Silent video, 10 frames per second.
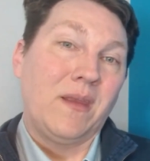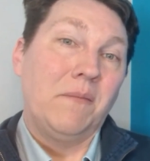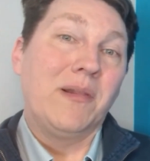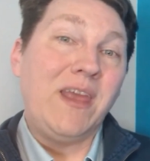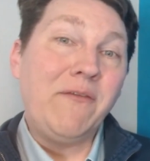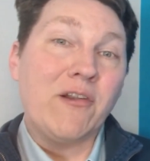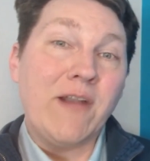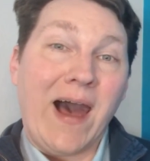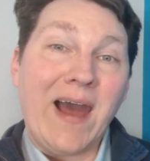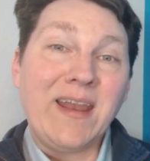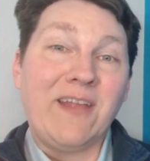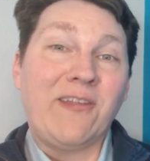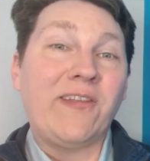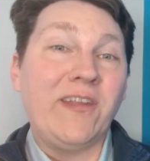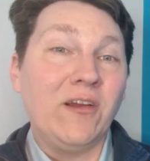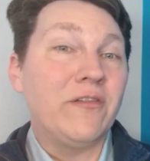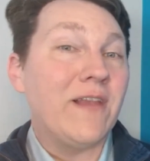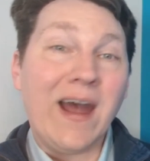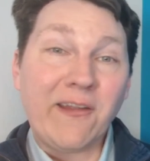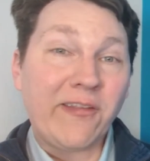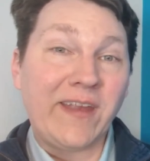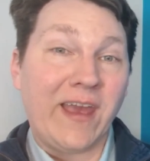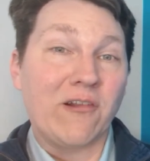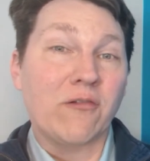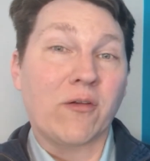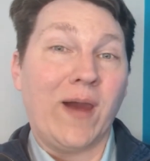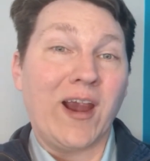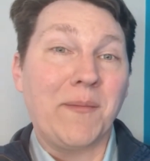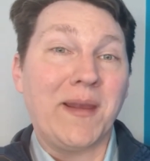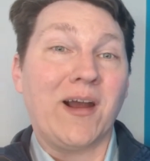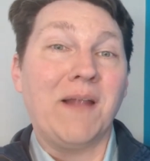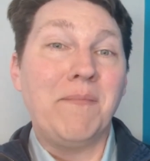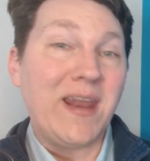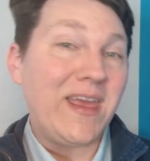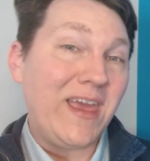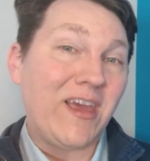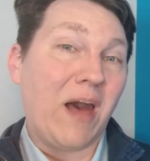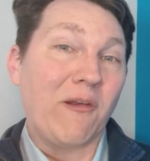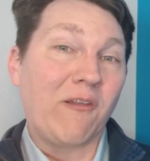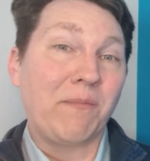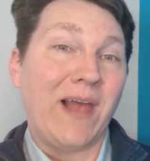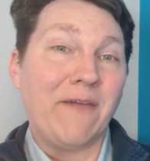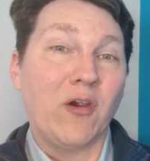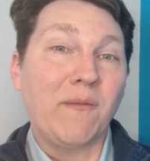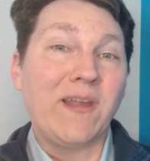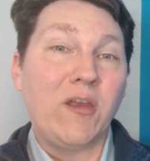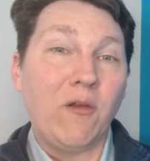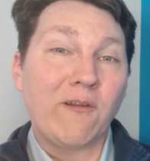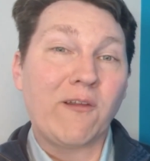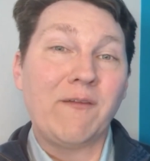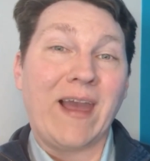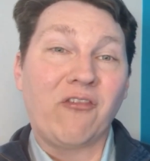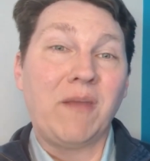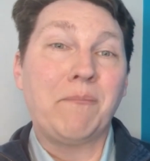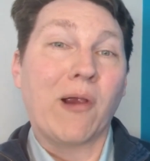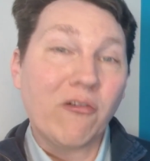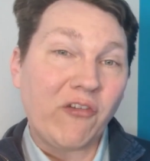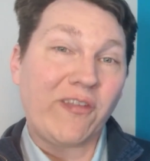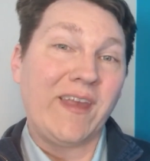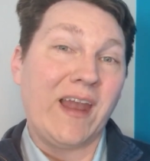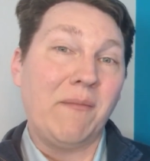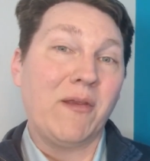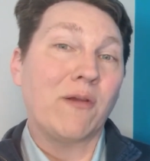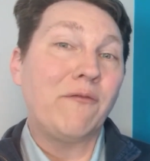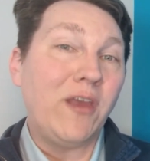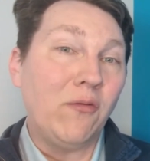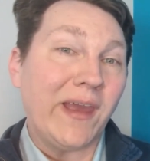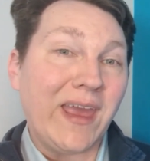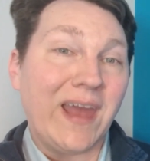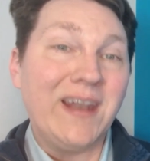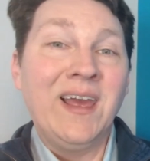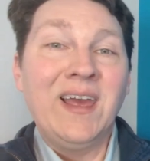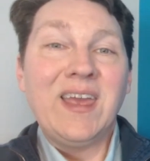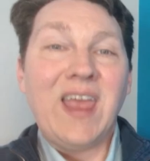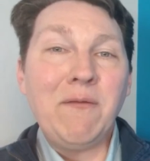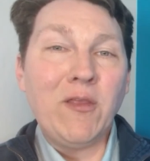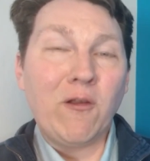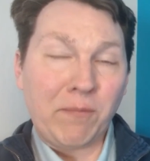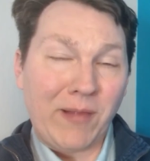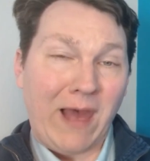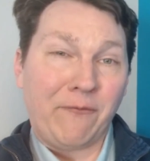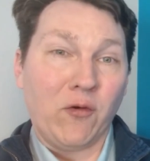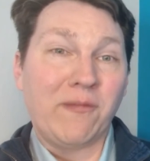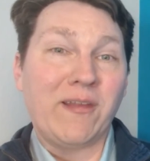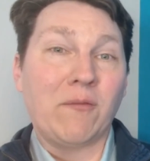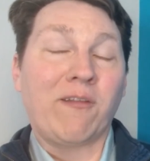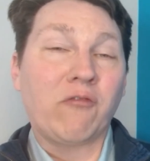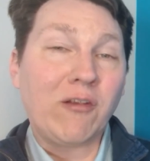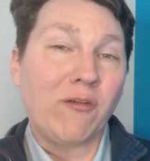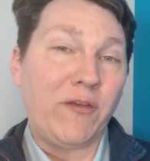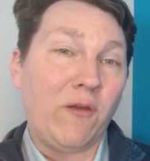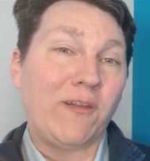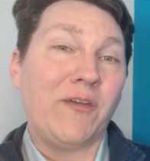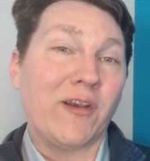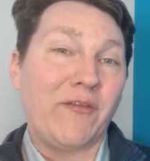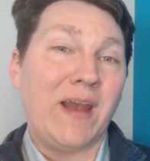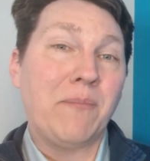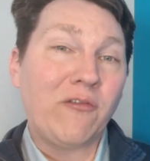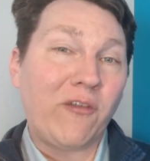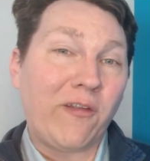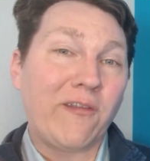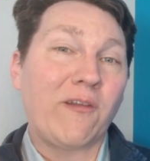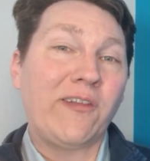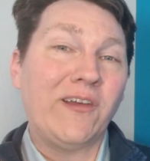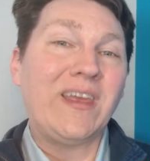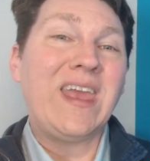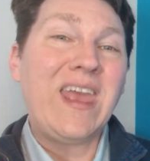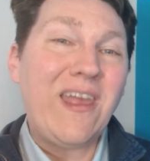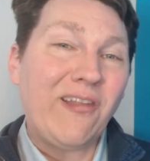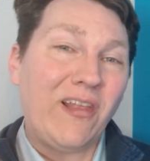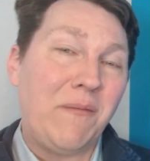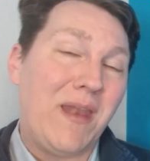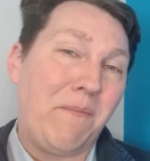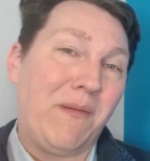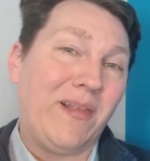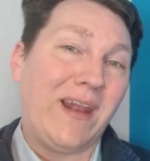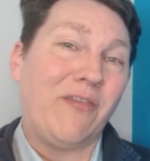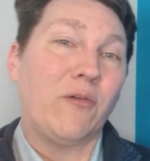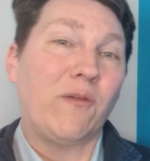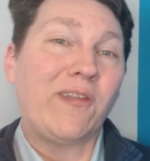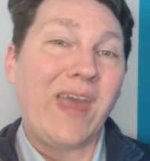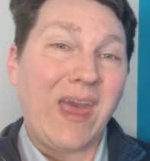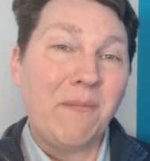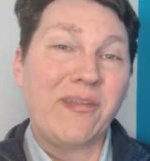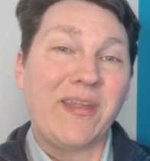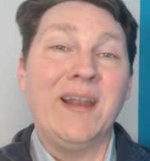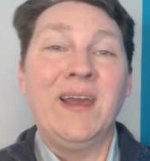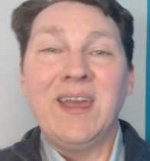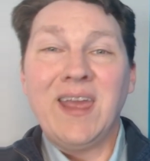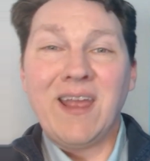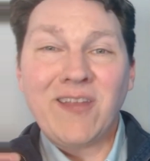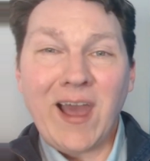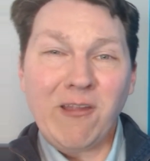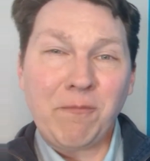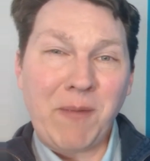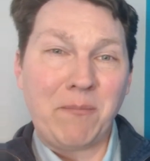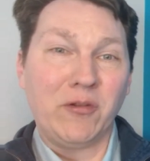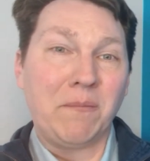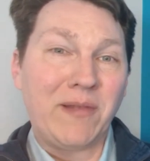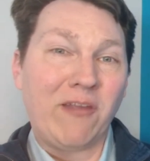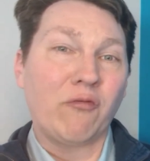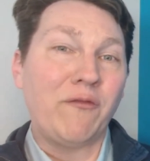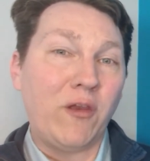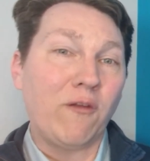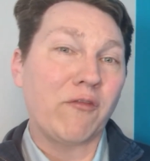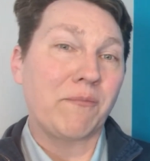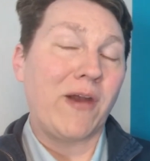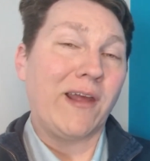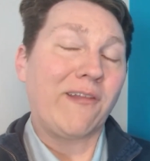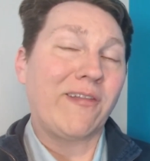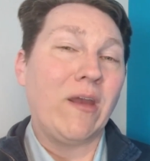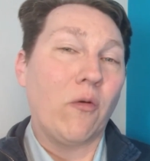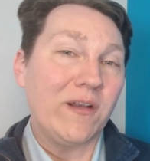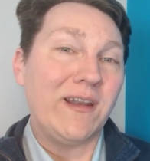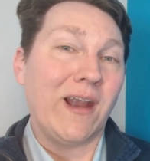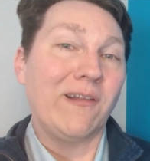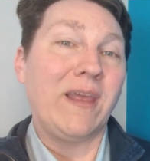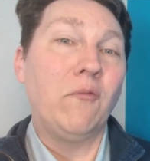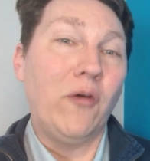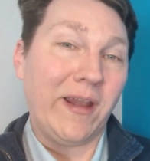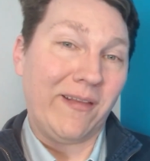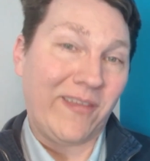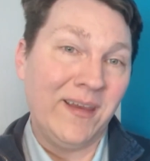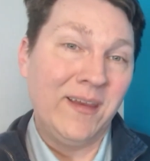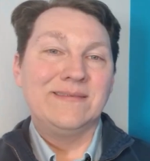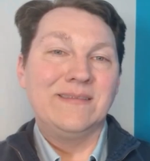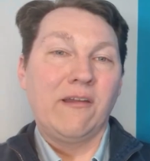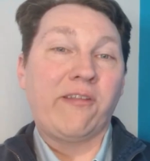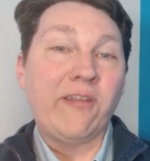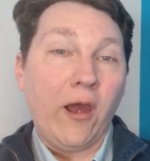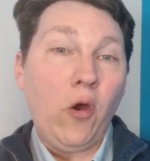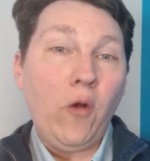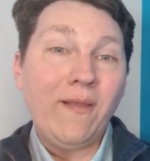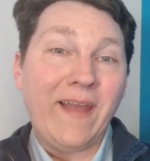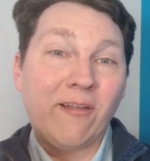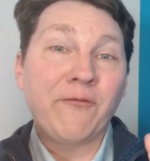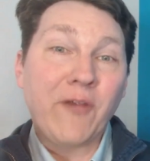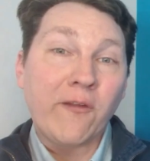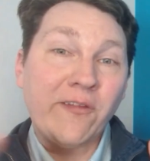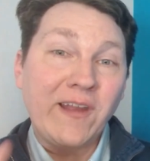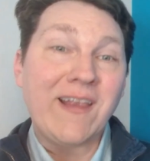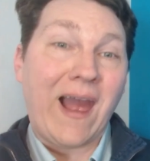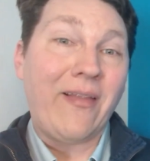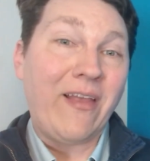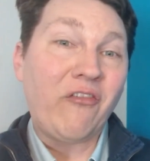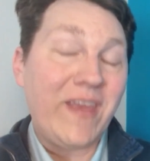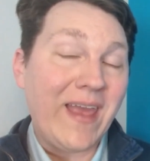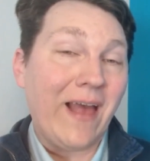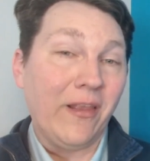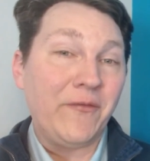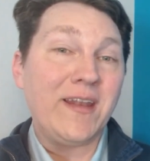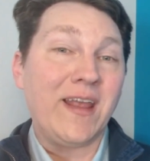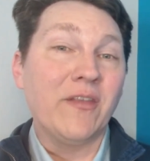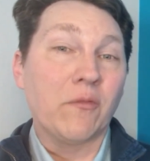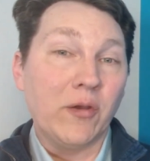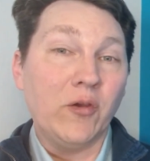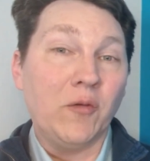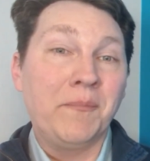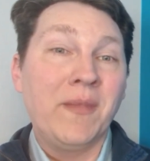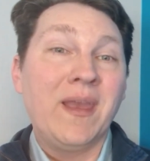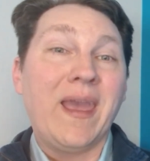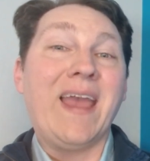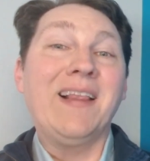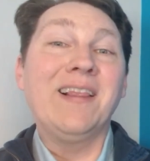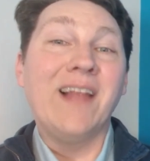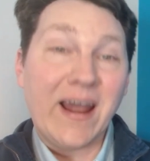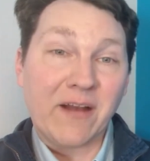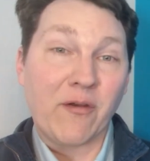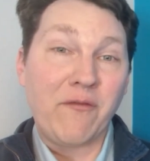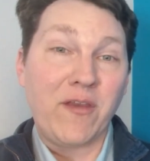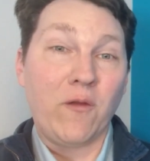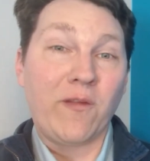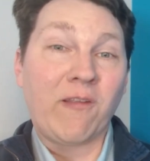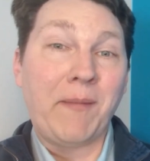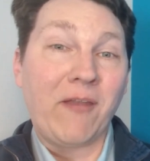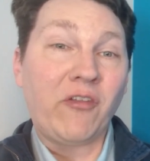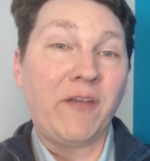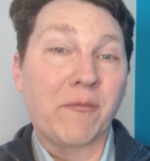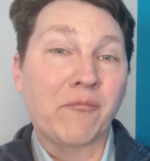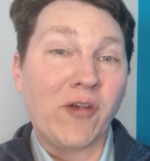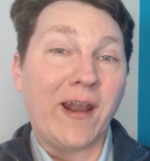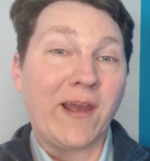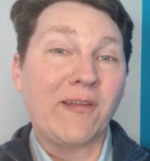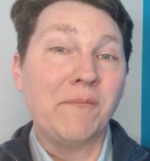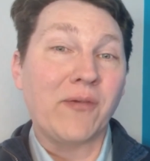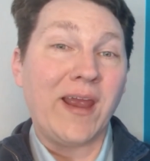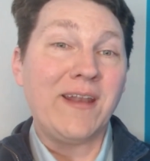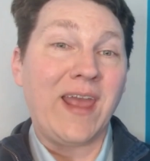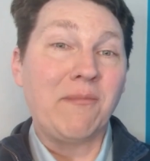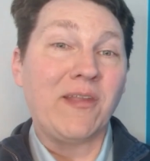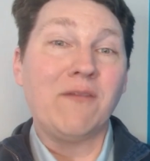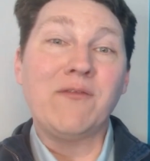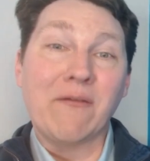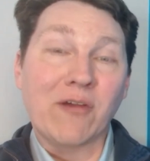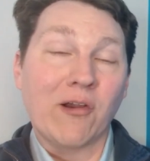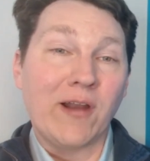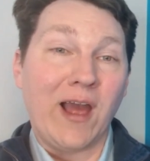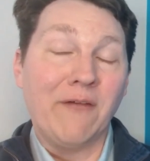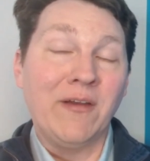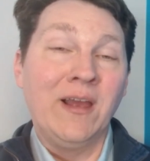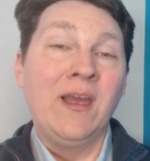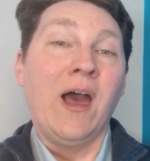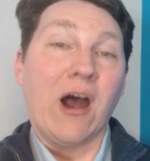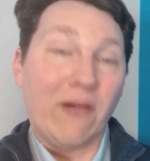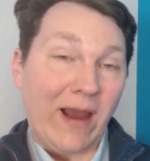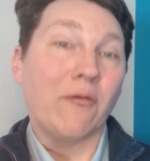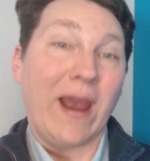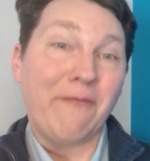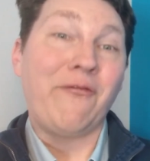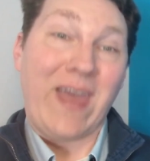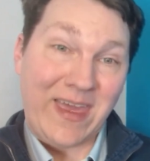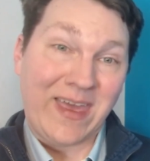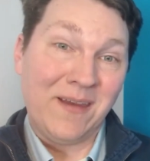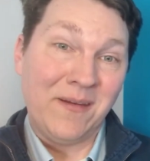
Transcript: Believe it or not, it's still not a standard requirement on many e-commerce platforms that users have actually purchased the item they're reviewing, and even those platforms that restrict reviews to verified purchases are still easily manipulated through scams that entice people to place reviews for products they ordinarily wouldn't. So let's first acknowledge the elephant in the room. A lot of reviews, especially for products and brand names that you've never heard of, are outright fake.